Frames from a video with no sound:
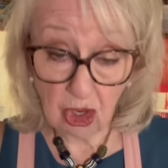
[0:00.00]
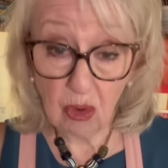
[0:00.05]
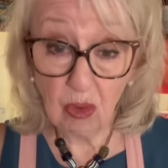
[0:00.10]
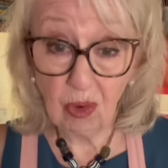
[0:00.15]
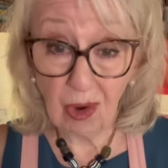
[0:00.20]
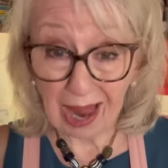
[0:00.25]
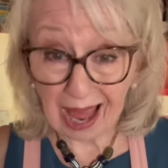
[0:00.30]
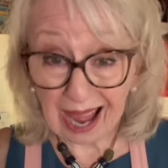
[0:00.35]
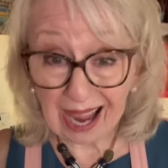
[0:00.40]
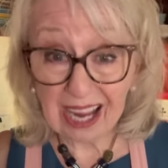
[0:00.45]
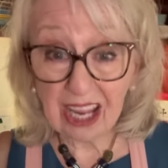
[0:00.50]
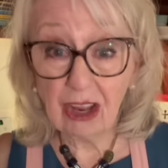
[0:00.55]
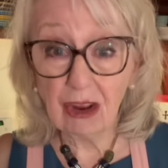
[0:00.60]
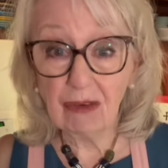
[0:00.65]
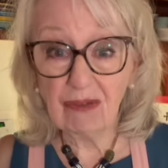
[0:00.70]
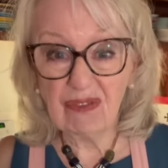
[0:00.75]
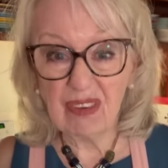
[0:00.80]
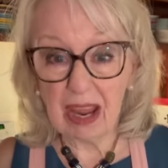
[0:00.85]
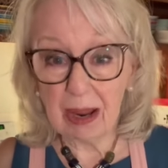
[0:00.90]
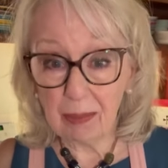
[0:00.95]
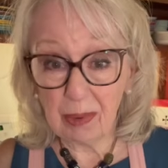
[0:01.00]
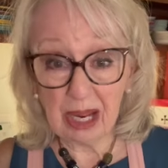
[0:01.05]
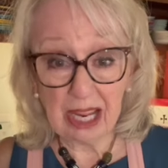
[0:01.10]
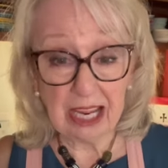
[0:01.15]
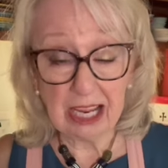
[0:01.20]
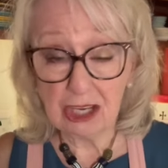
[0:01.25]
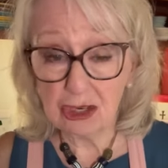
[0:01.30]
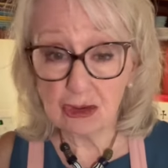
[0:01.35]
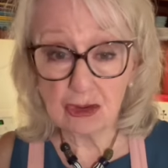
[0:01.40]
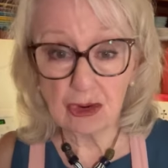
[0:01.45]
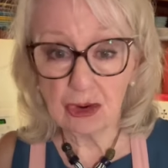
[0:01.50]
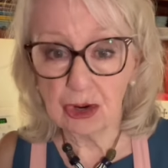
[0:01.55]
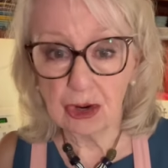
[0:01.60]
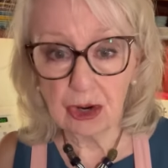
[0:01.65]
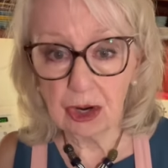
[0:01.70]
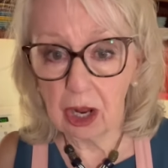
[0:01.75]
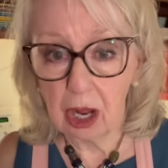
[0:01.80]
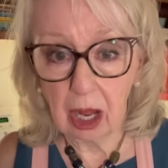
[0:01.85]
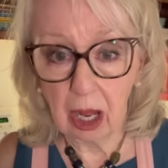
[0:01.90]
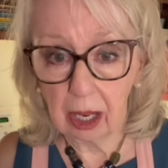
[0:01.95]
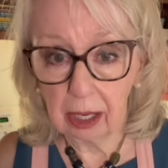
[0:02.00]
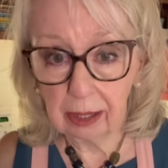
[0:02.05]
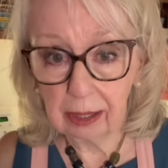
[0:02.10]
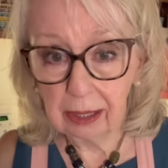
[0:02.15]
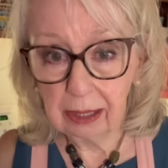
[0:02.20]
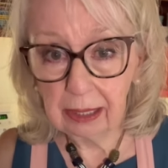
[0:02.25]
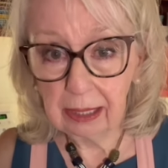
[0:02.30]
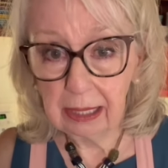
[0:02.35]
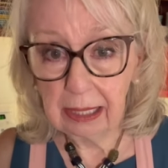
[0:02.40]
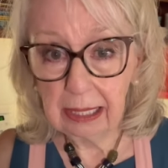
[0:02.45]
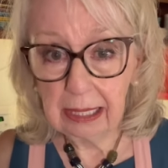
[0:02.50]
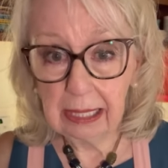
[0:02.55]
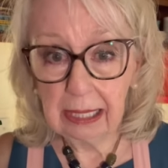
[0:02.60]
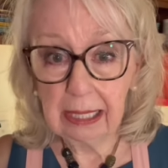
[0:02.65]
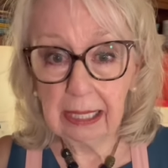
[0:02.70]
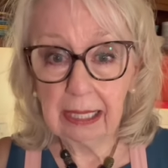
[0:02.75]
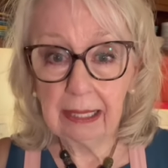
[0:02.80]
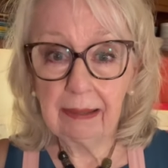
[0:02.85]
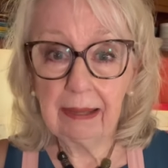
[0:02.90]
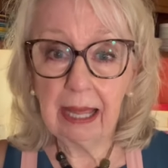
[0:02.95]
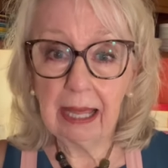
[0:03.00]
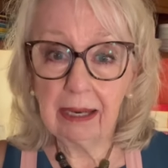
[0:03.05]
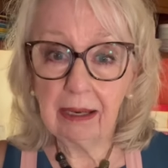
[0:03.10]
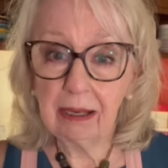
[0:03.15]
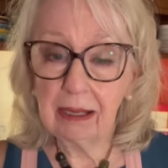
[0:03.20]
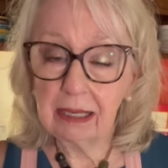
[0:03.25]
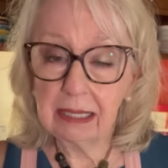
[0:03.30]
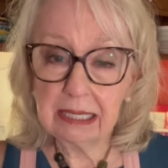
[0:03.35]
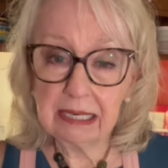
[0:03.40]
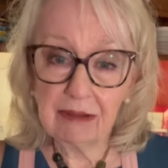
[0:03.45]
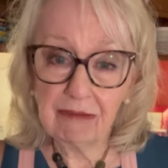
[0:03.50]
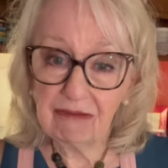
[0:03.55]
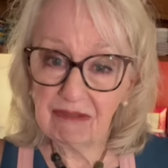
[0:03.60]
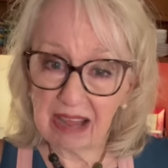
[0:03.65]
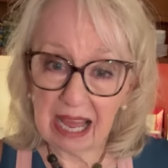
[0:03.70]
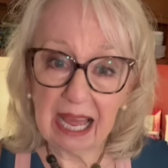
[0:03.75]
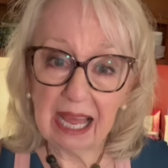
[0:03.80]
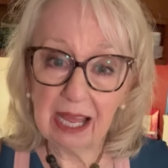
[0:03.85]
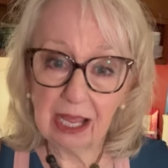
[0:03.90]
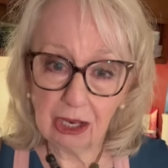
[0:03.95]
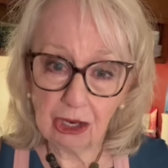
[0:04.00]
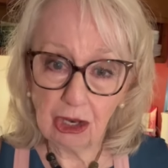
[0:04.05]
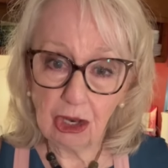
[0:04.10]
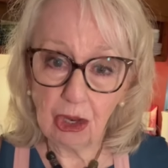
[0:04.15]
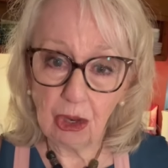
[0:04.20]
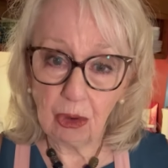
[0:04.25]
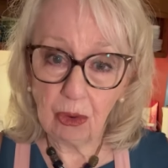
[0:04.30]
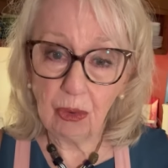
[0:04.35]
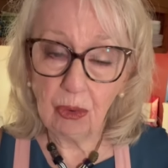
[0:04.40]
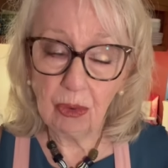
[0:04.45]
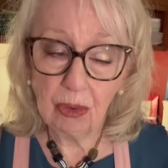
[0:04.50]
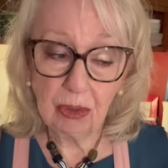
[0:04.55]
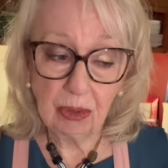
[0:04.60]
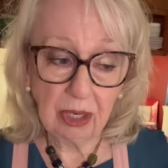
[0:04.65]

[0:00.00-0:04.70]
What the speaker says: like your family history or not, that doesn't define you.